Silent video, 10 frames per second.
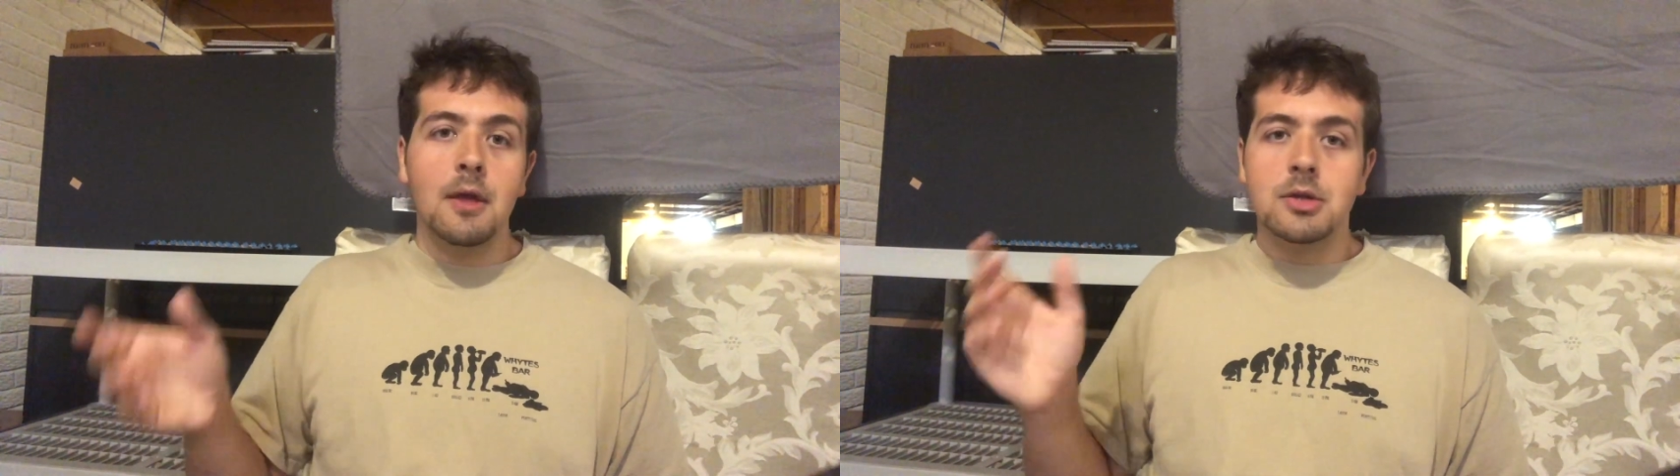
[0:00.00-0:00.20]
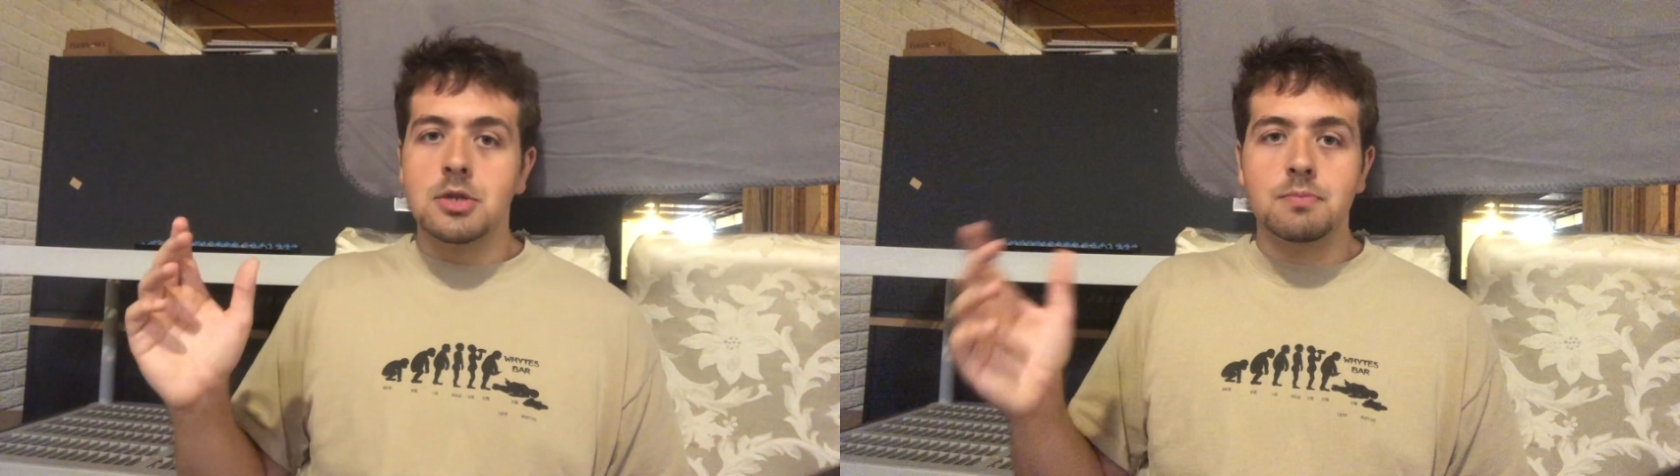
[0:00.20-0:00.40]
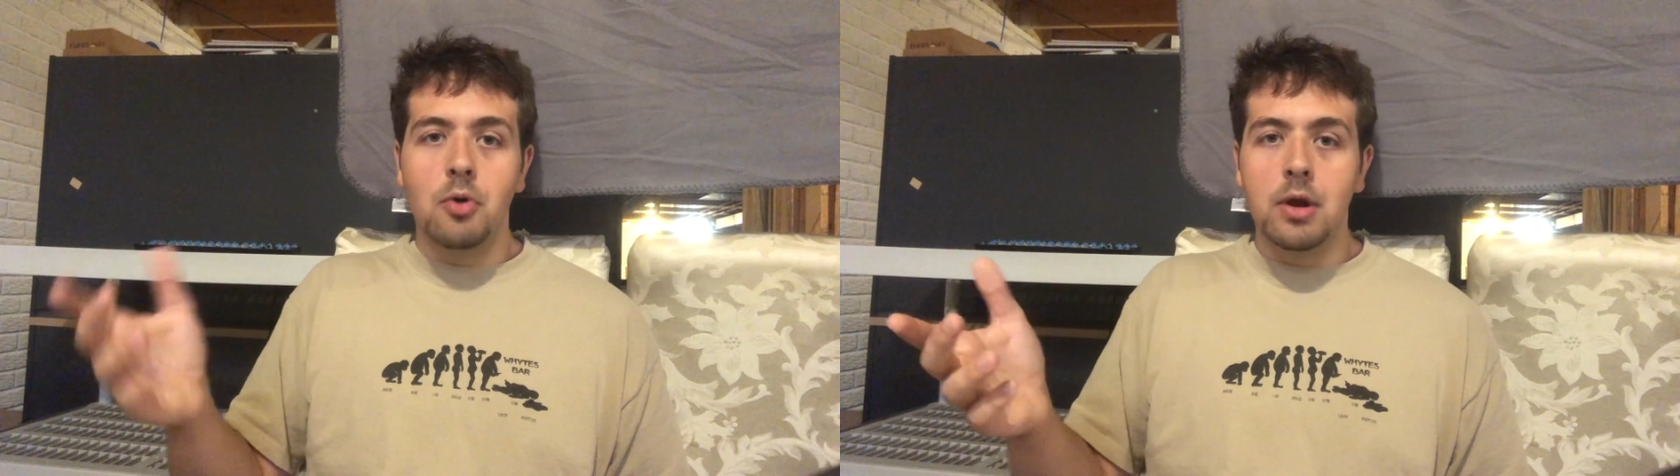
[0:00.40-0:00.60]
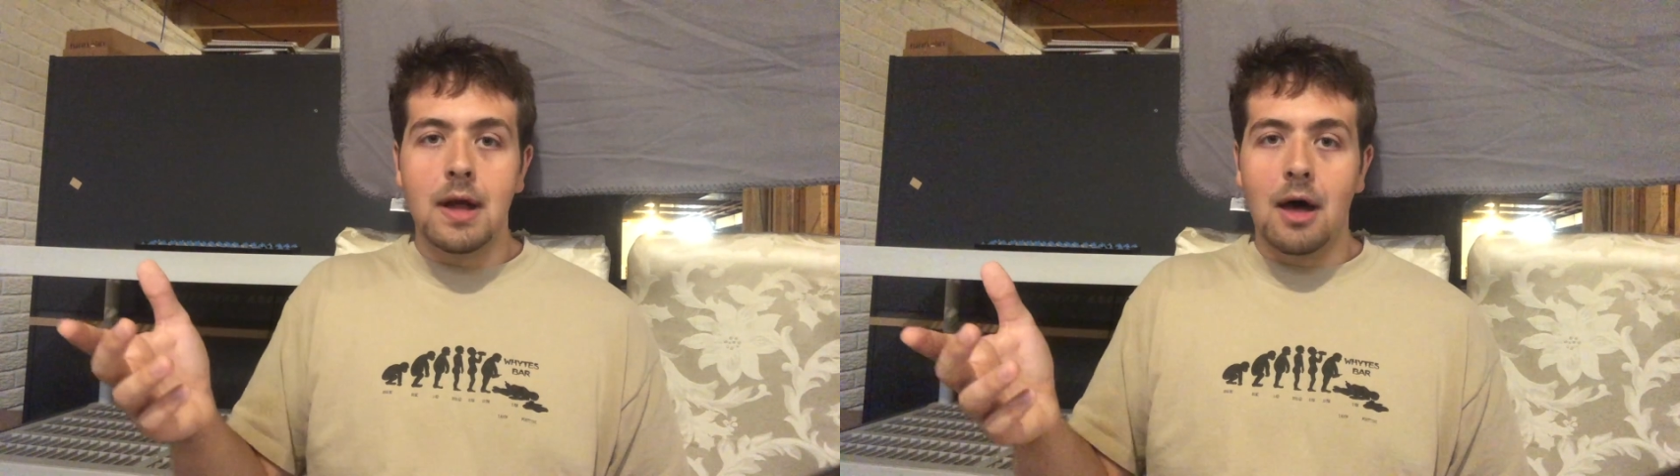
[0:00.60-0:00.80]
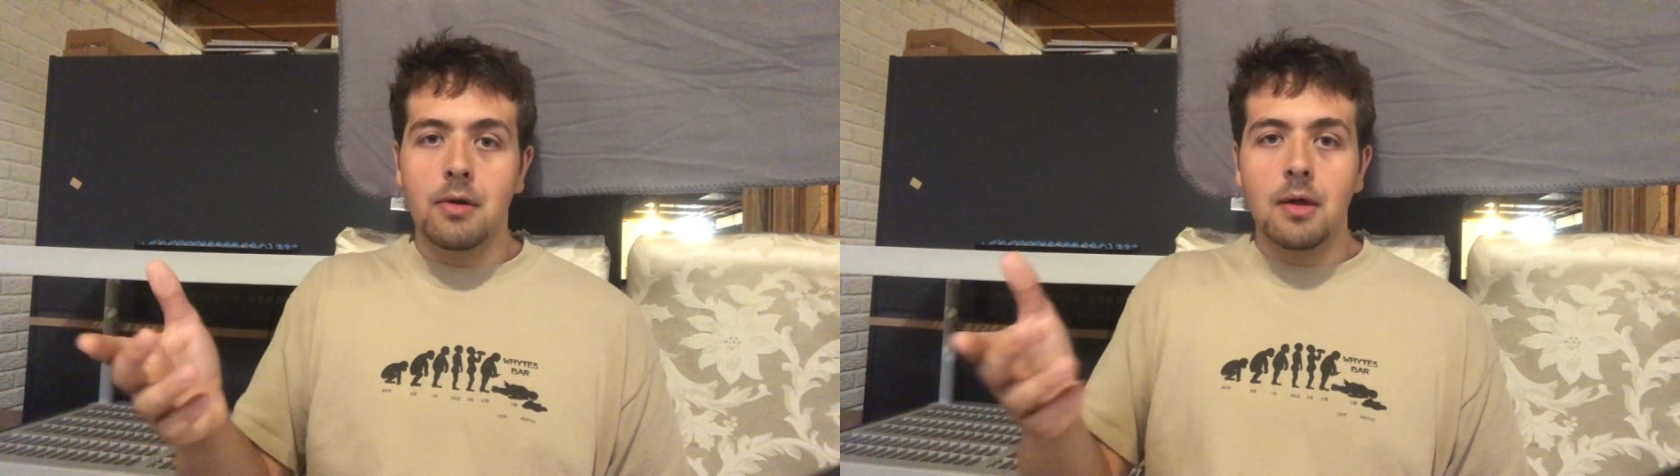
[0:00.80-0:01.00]
Just put it
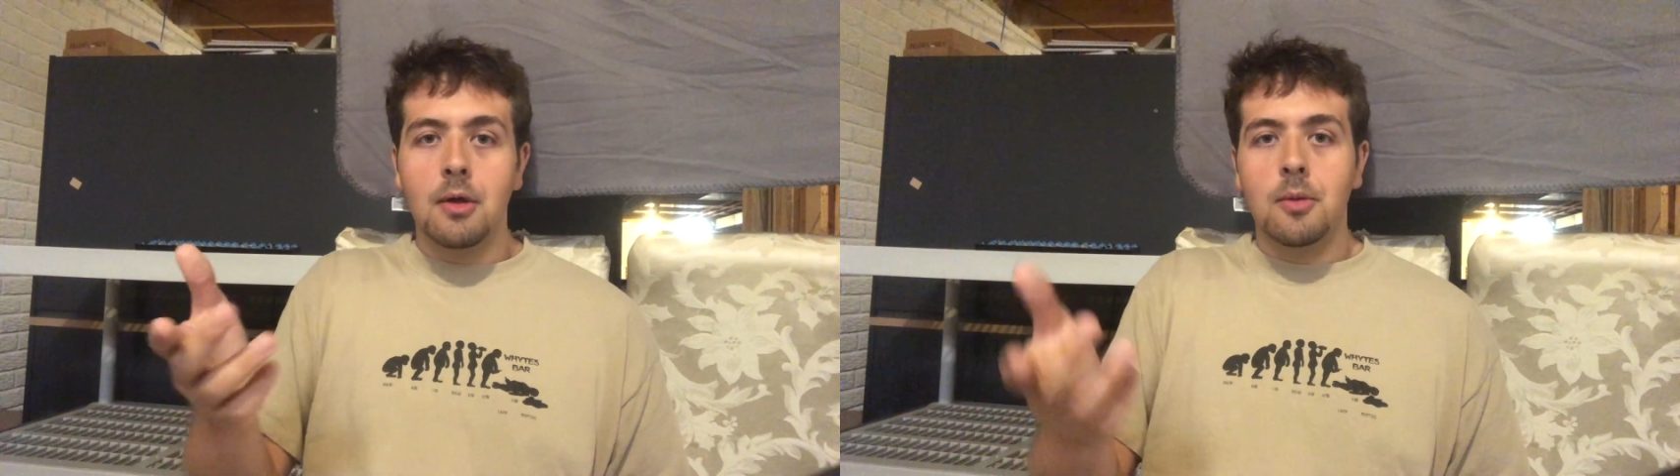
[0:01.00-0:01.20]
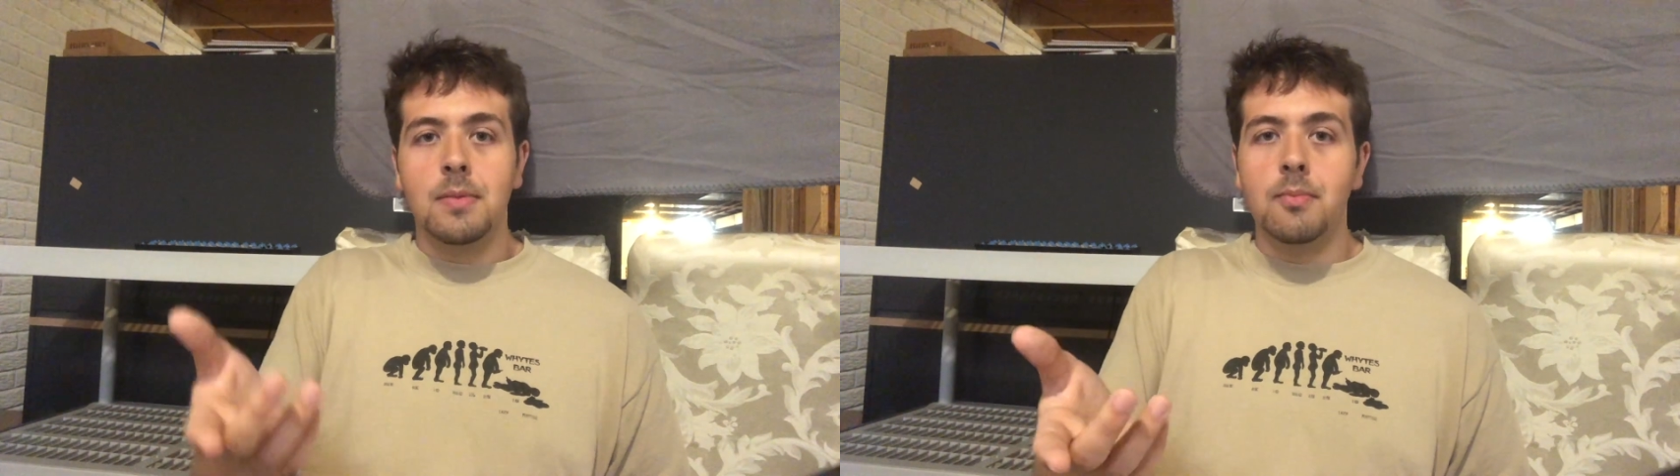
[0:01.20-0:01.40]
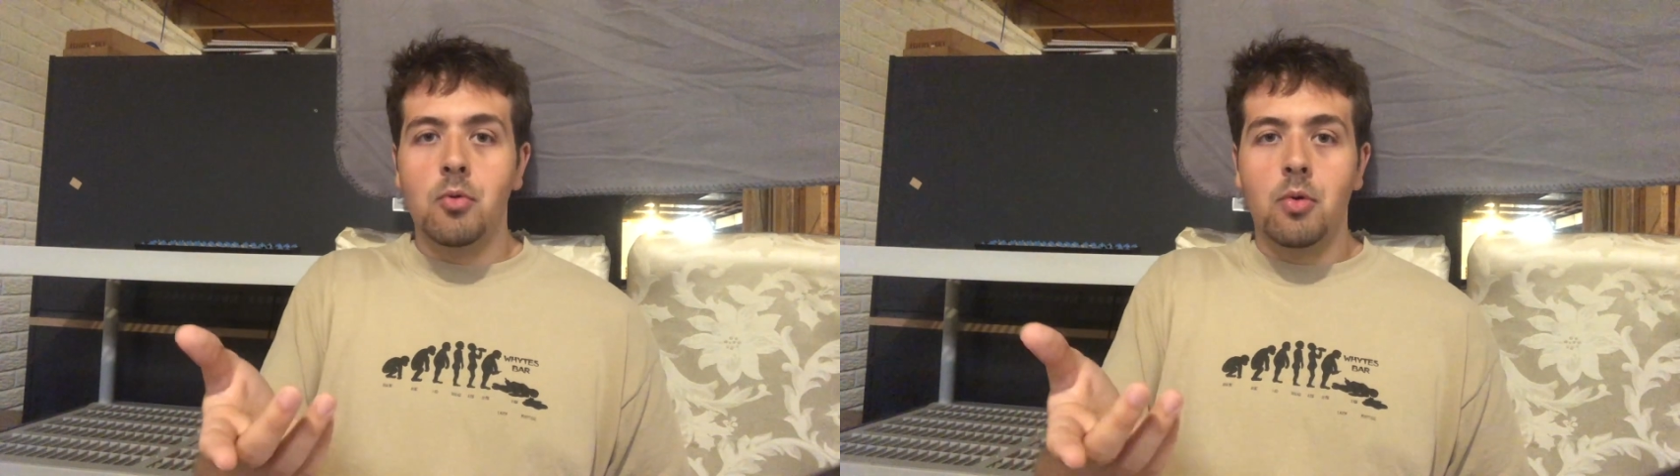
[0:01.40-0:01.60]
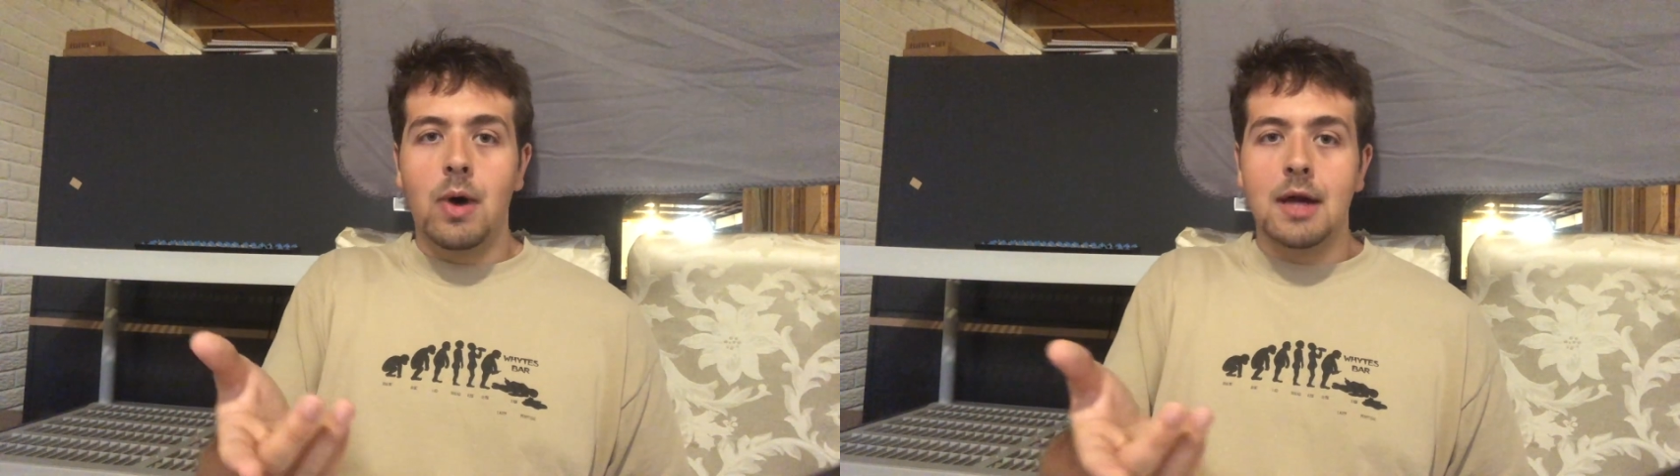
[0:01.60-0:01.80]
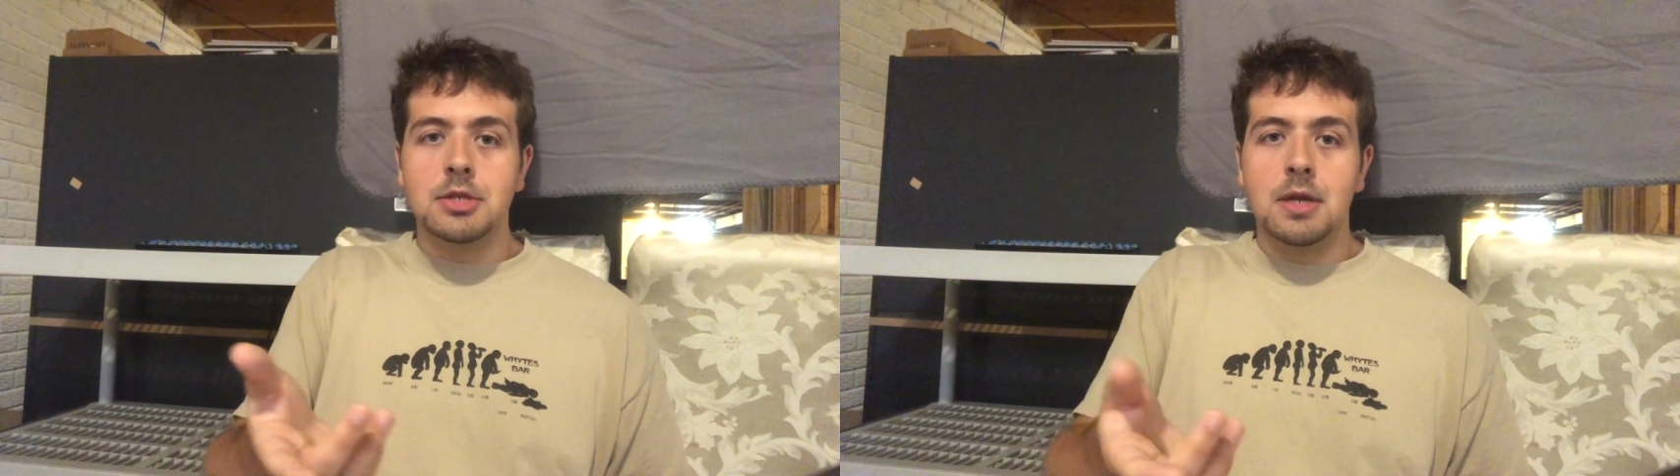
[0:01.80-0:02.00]
out. People will
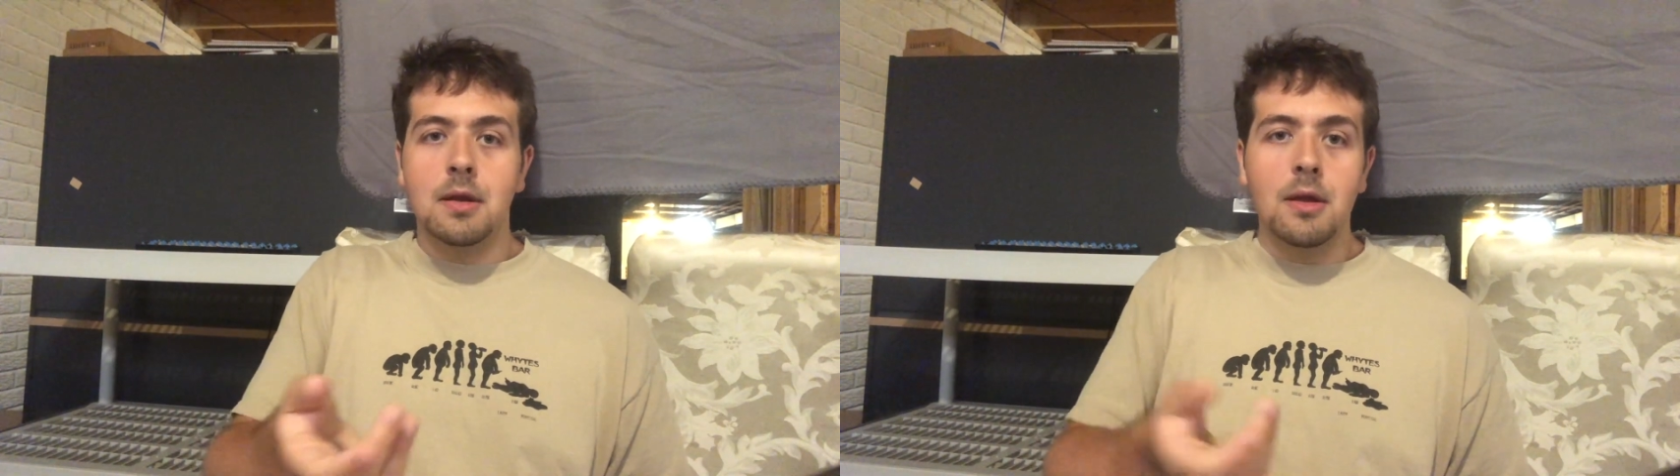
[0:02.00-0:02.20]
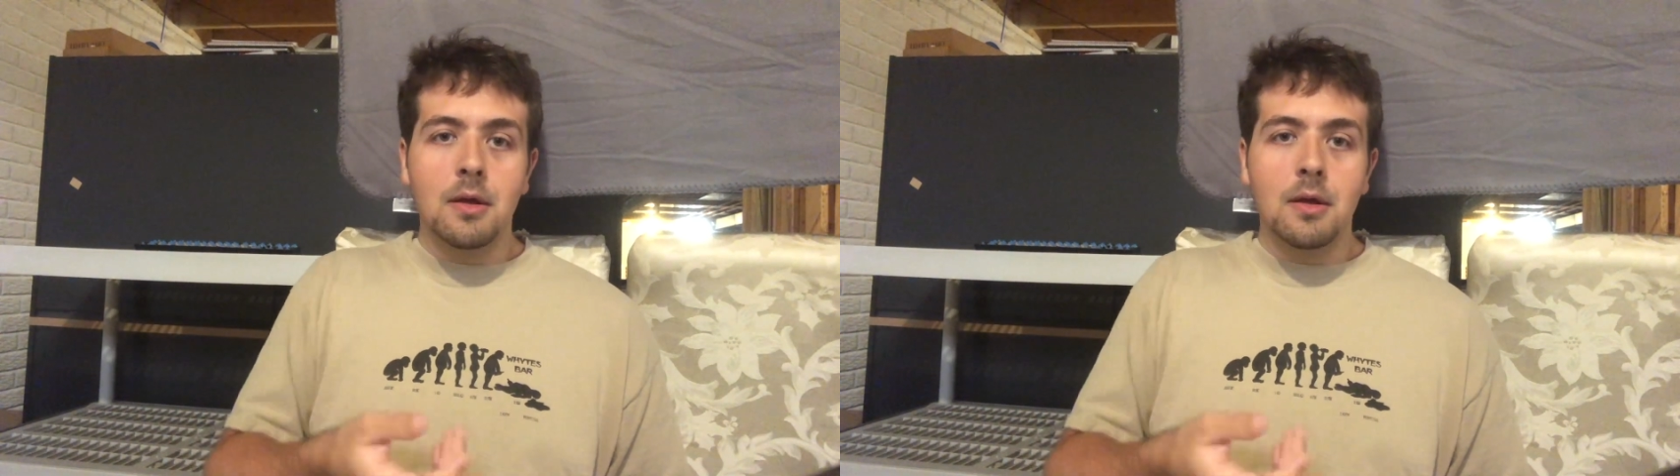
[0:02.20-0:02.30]
watch it.